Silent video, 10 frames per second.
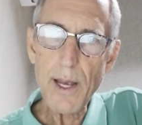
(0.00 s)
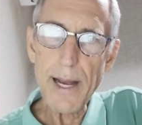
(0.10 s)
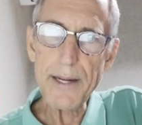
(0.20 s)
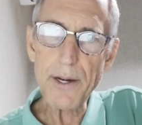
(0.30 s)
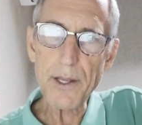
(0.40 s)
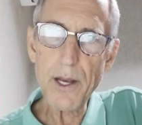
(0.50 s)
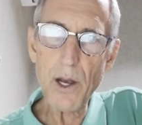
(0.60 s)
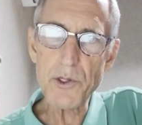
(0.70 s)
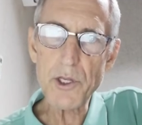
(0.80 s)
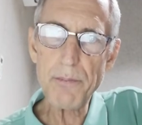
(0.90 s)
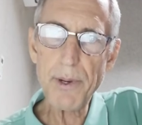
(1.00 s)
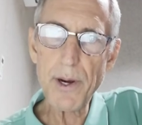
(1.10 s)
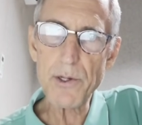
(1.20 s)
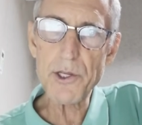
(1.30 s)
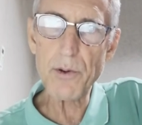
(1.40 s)
I did a cost
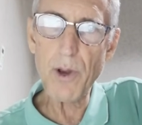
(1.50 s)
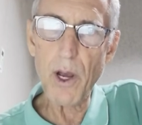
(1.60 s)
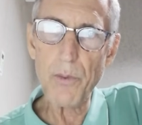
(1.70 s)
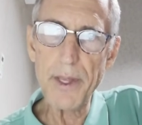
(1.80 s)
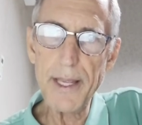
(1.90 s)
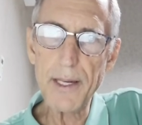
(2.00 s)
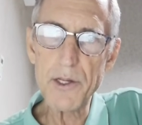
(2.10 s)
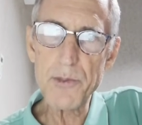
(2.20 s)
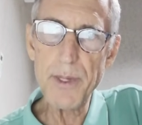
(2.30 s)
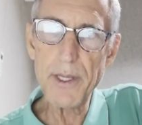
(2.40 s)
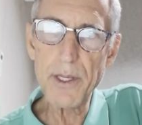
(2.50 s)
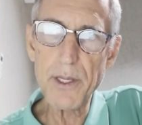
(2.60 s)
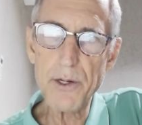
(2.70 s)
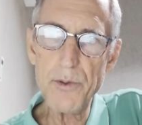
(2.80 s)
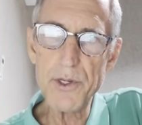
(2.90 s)
comparison on all the English-speaking
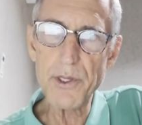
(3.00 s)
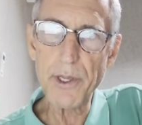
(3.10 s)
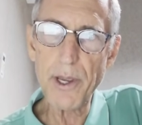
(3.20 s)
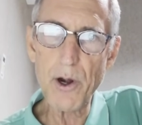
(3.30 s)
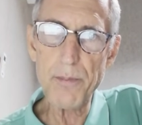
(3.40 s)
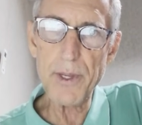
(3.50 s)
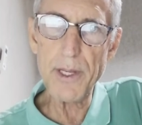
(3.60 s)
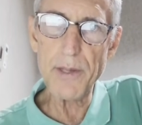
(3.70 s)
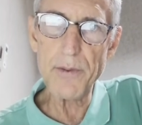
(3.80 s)
countries in the Caribbean,